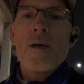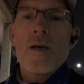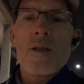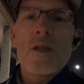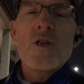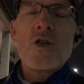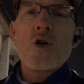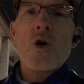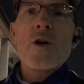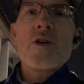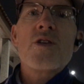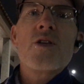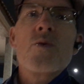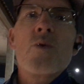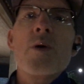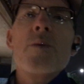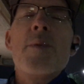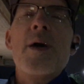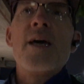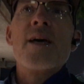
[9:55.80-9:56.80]
and the choices
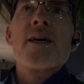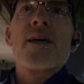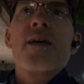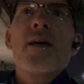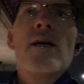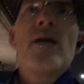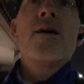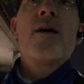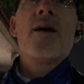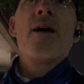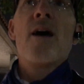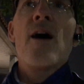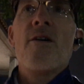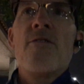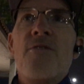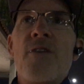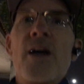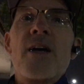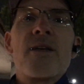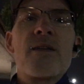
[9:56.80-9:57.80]
we make
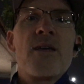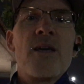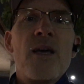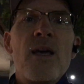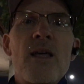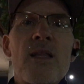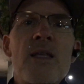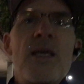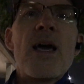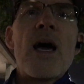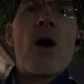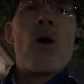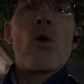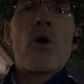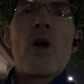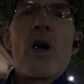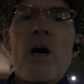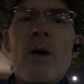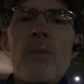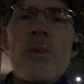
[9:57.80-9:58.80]
affect the
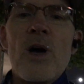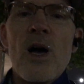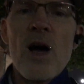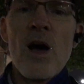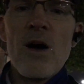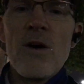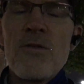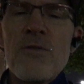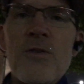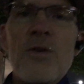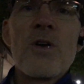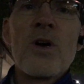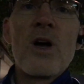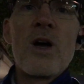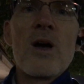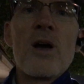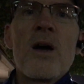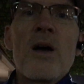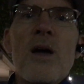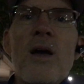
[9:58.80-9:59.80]
outcome of
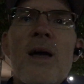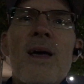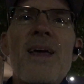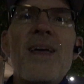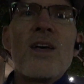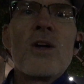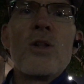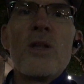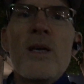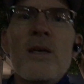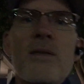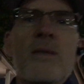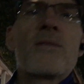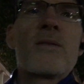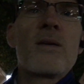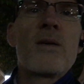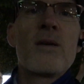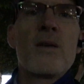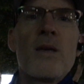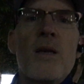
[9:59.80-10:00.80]

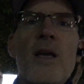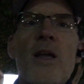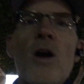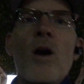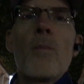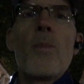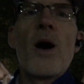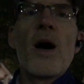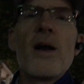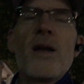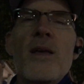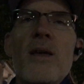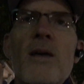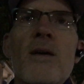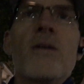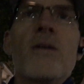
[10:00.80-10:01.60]
illness in our body?